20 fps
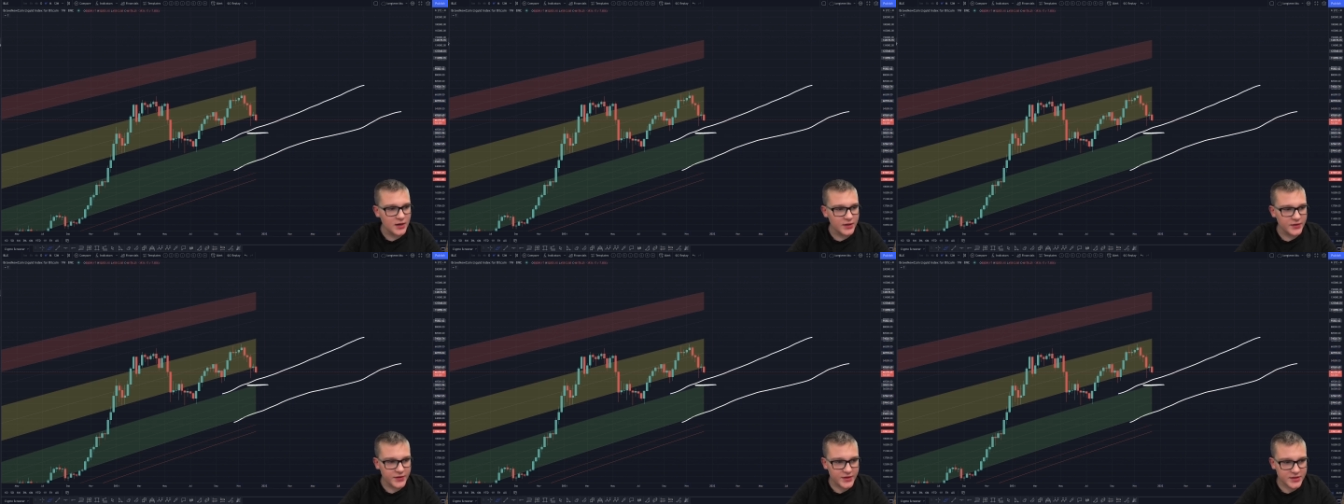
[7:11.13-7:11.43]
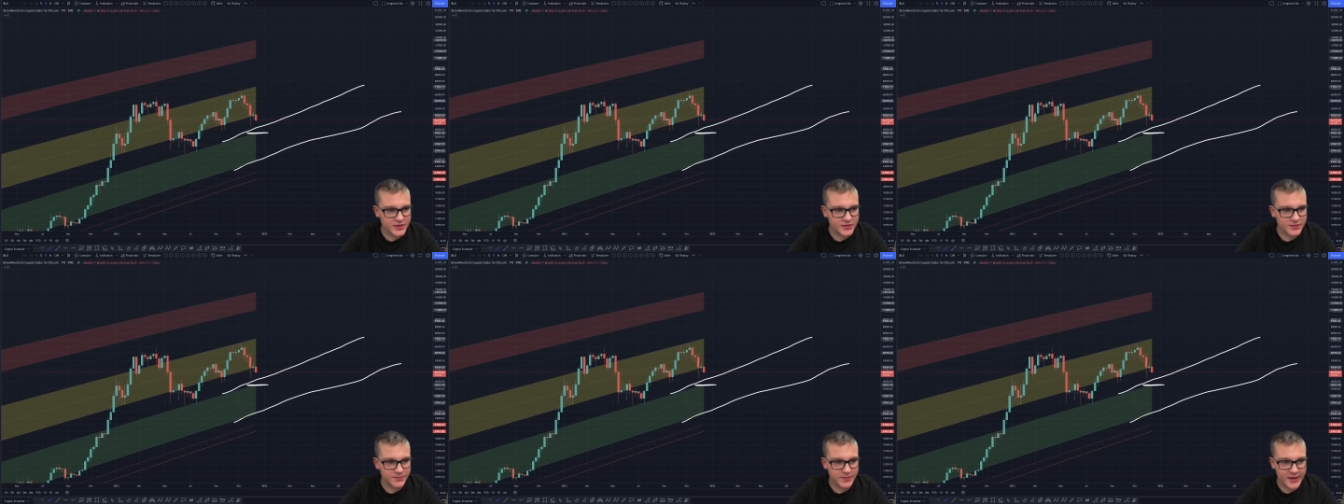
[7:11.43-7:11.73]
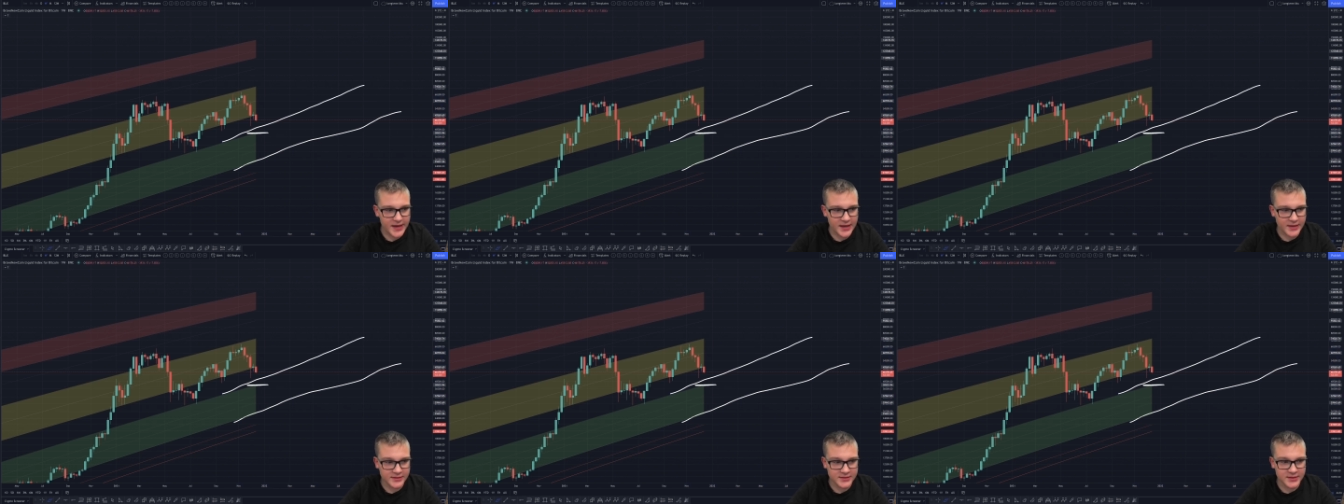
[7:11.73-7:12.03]
This
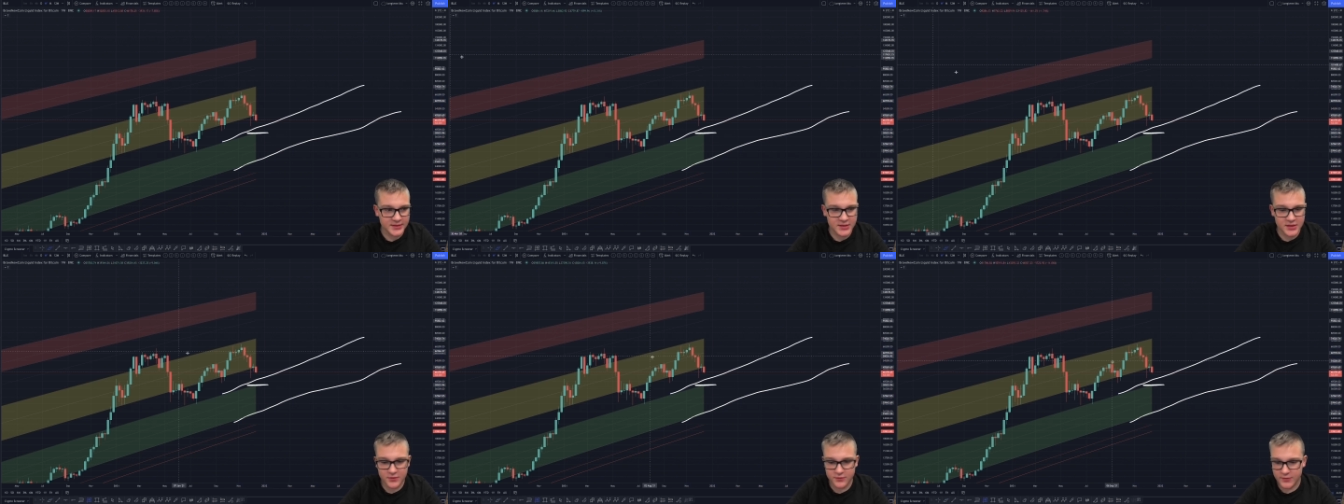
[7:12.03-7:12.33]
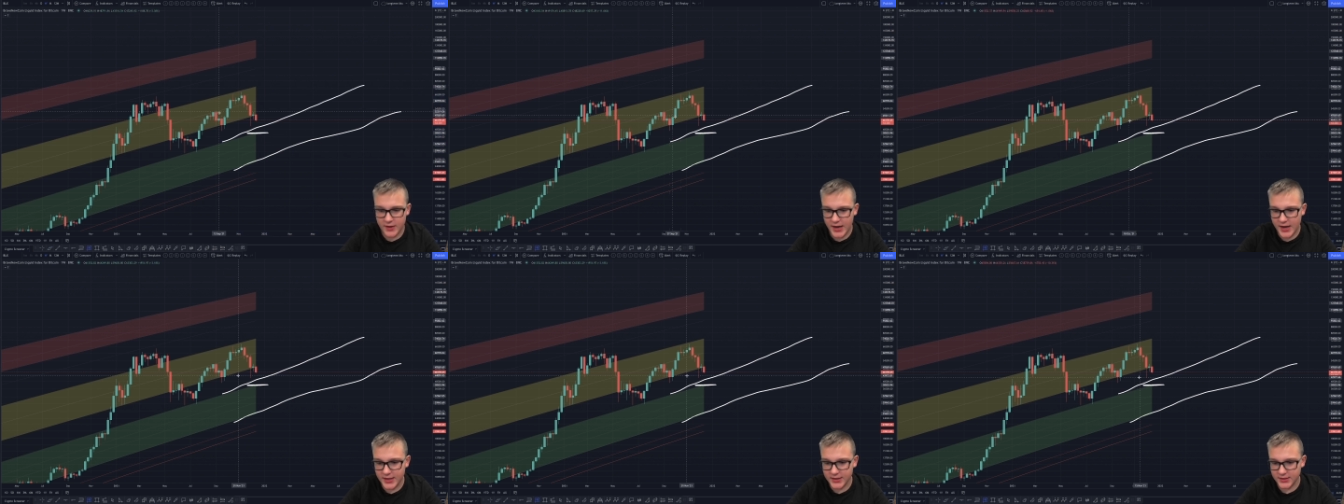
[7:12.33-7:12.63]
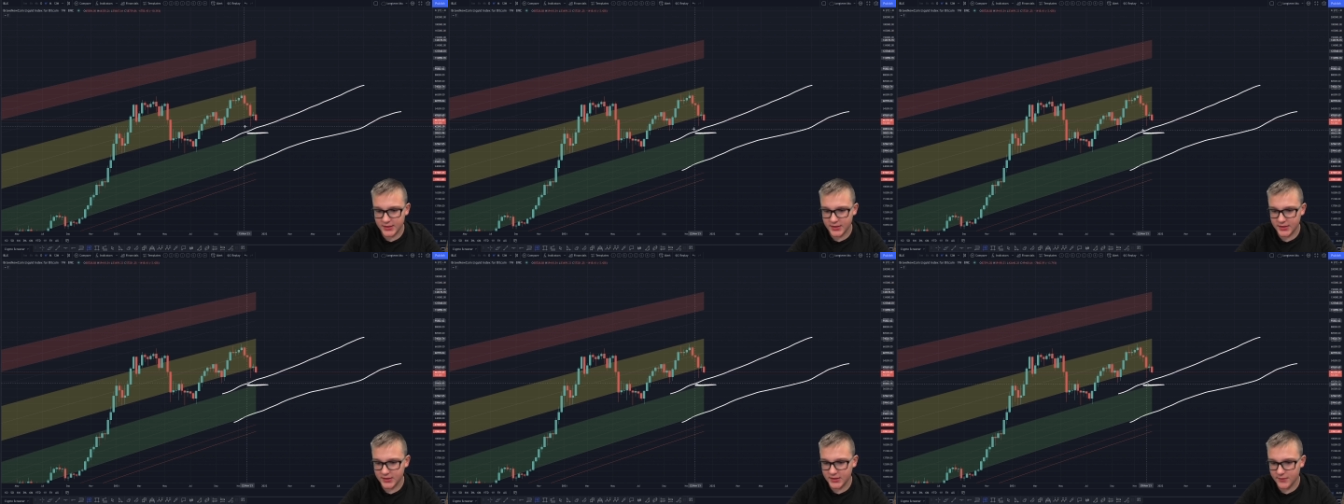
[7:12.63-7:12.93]
band, since it
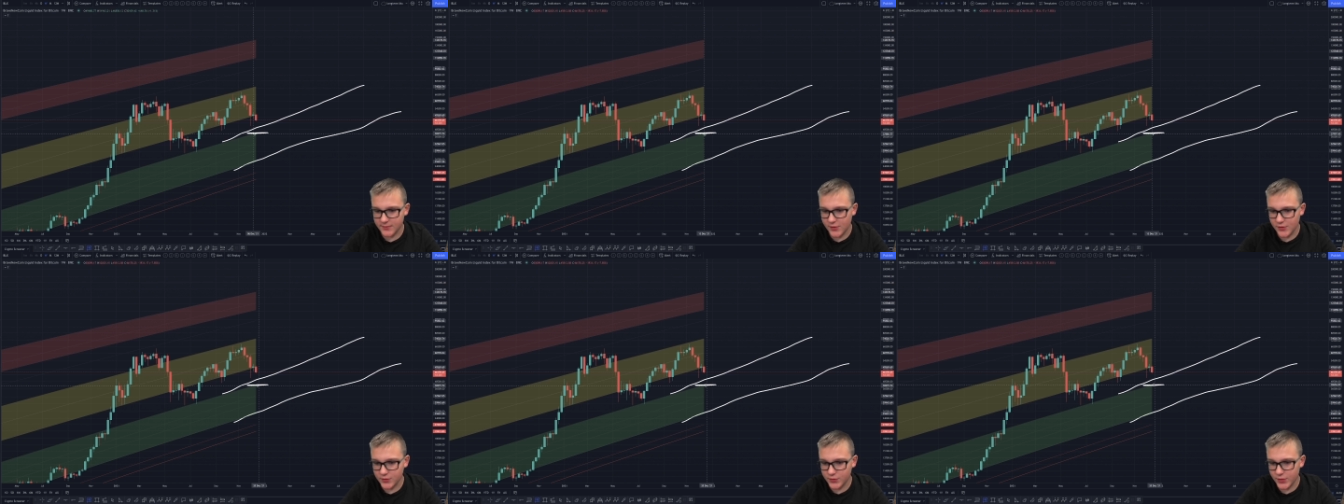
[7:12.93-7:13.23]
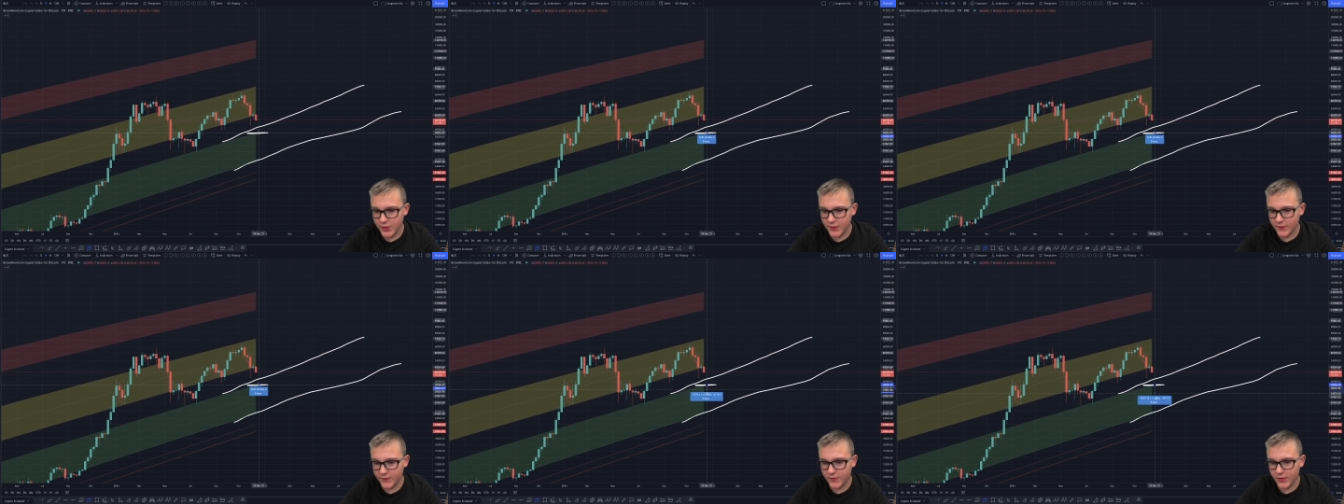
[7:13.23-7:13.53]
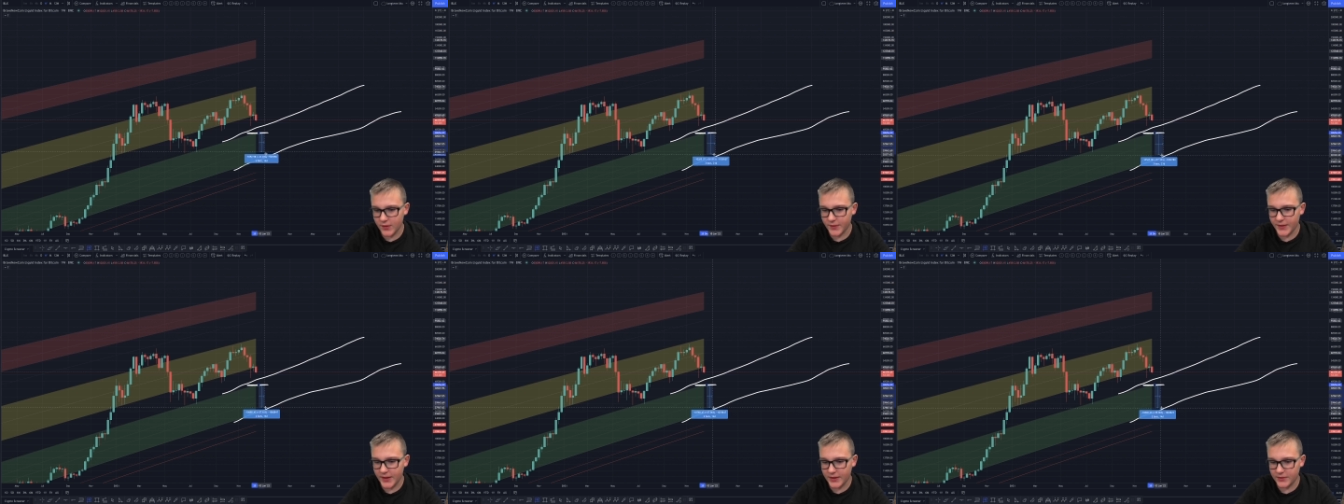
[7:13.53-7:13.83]
rises, the most we could
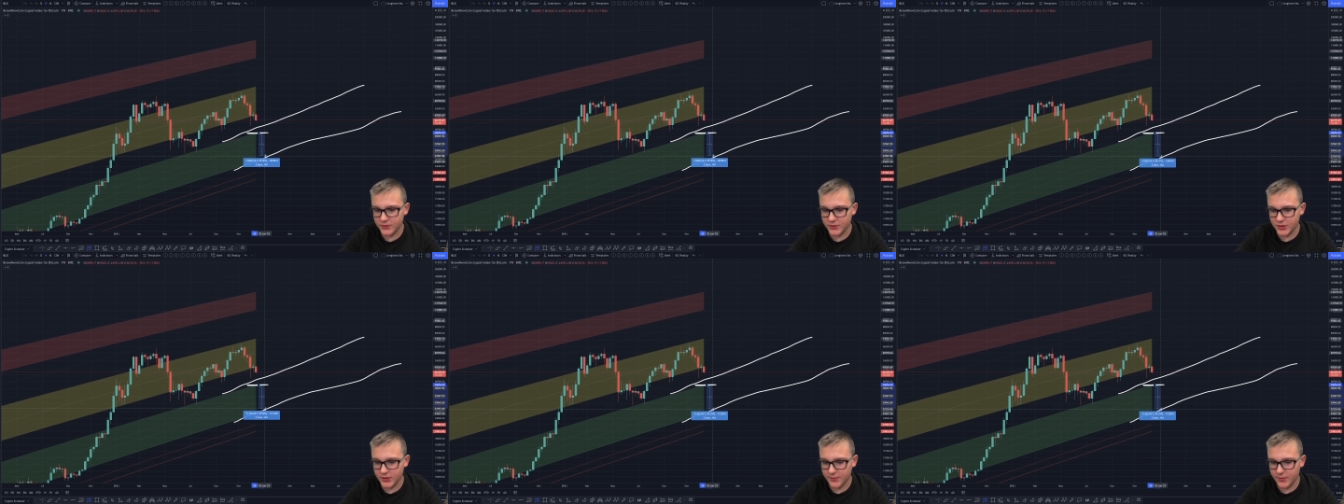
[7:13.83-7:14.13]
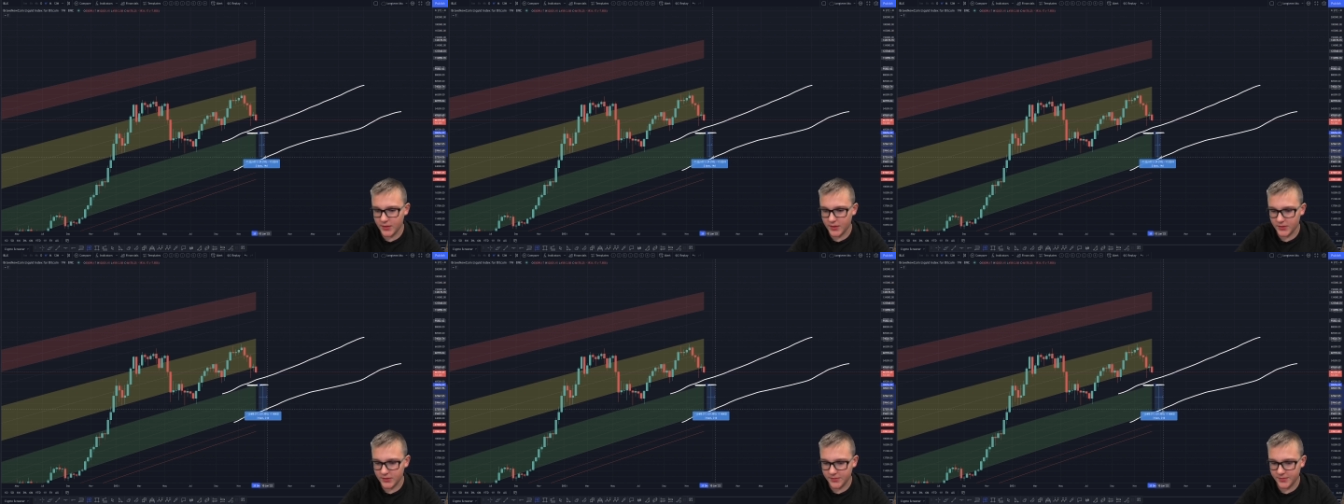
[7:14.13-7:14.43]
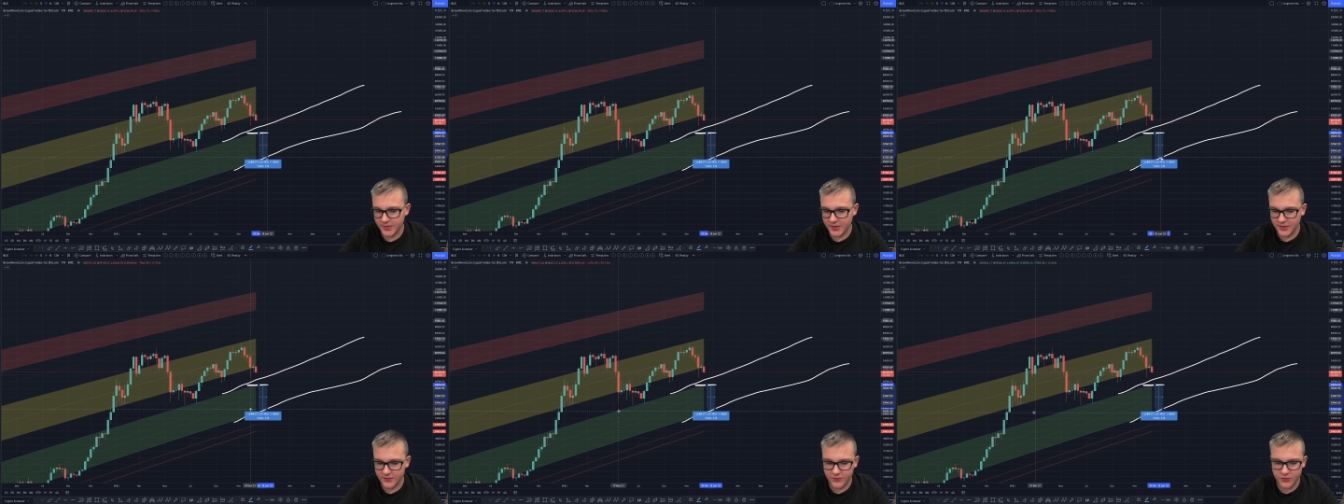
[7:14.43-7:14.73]
fall down is to the bottom of the
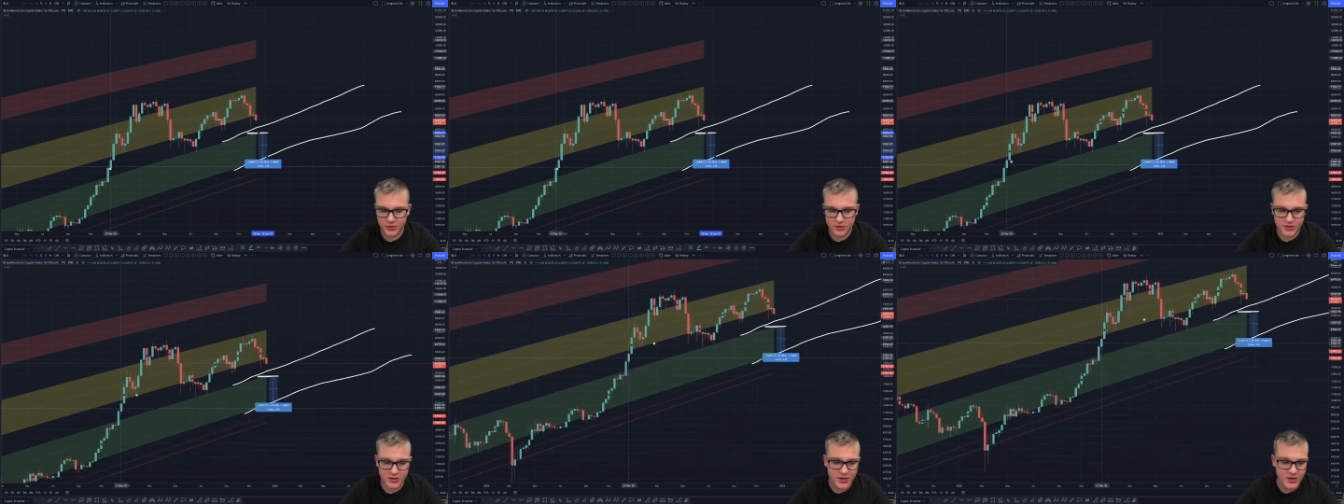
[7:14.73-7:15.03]
band. Of course,